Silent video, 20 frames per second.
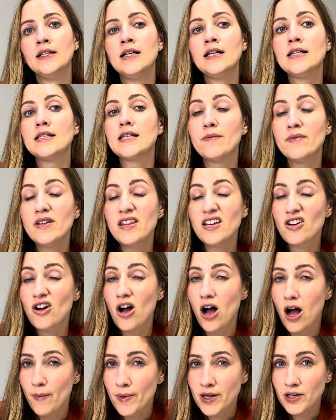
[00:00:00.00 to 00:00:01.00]
Some of the
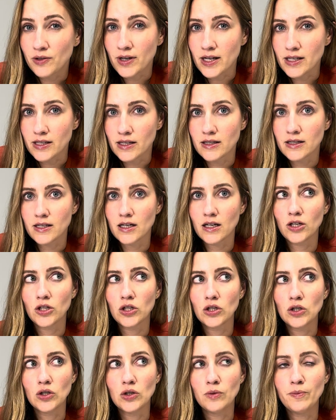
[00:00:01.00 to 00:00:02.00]
common reasons
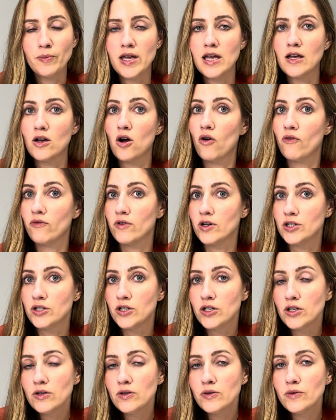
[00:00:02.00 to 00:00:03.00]
include being
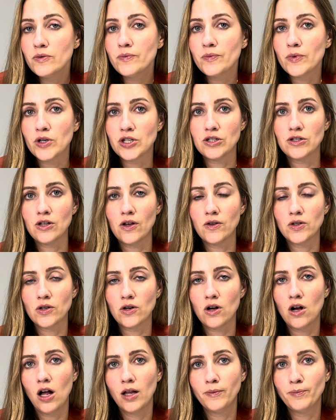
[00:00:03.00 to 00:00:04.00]
overdue, which is also
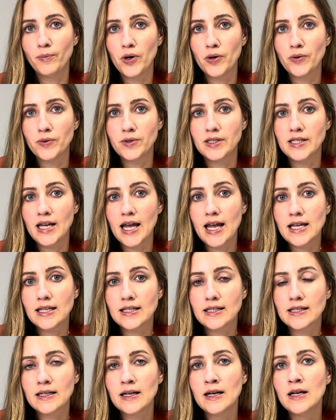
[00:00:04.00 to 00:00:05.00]
called
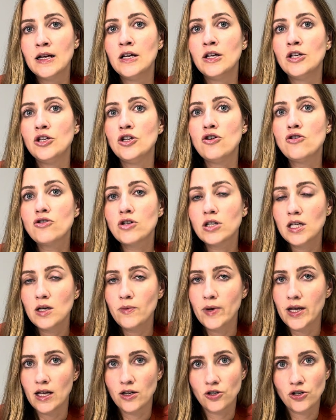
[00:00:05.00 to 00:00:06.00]
post-dates. Usually we
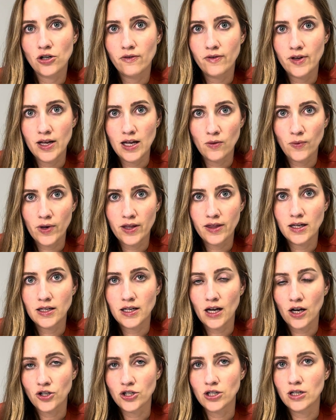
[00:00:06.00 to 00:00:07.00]
intervene with
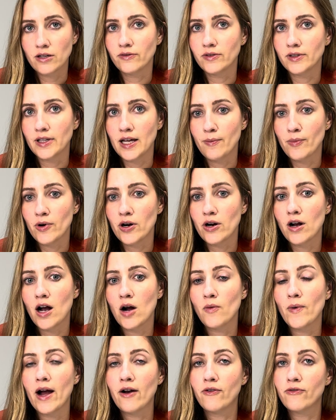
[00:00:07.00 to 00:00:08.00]
induction of labor
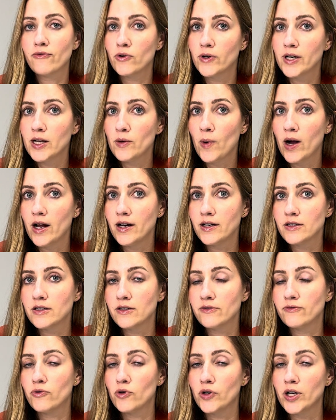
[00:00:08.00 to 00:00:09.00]
around 41 to
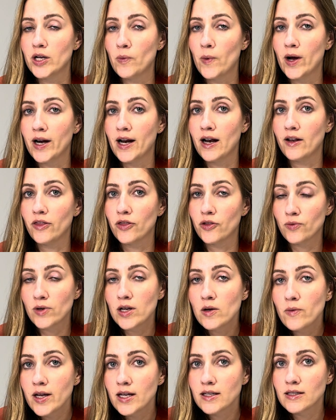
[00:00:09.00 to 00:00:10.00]
41 and 3
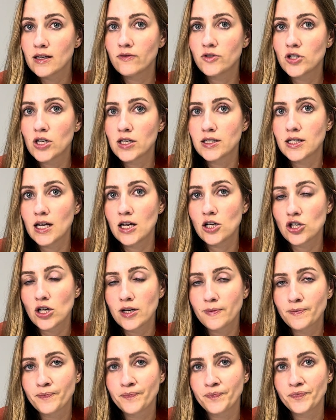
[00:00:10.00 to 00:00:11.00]
weeks of gestation,
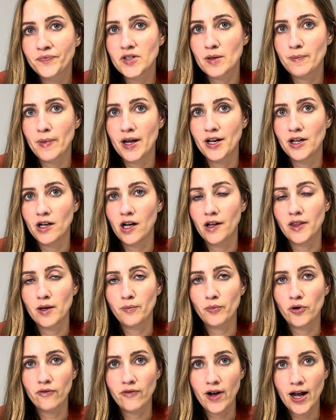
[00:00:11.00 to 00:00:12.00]
depending on the
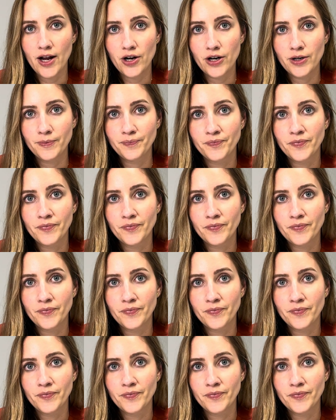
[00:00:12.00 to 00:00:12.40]
provider.